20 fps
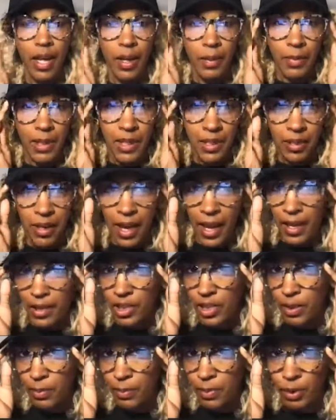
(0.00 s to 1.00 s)
These are
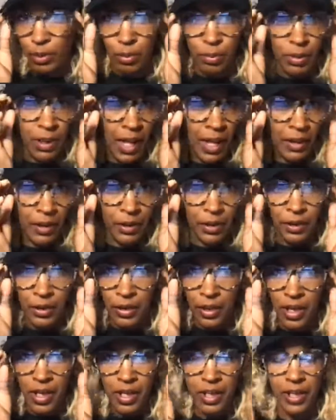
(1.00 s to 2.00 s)
actually blue
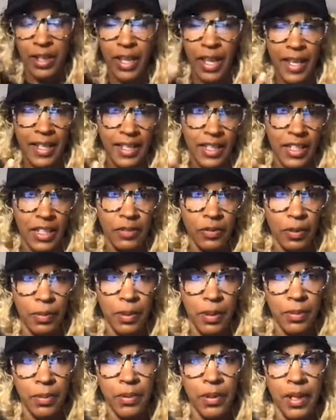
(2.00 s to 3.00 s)
blocker glasses for
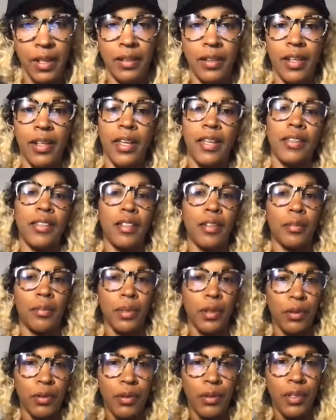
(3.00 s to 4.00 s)
people that look at the
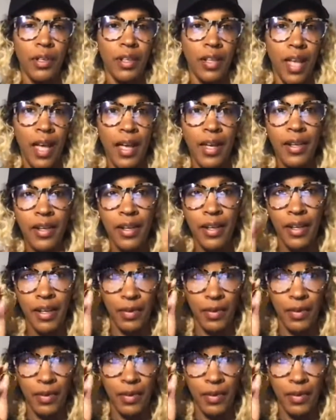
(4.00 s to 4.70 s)
computer a lot.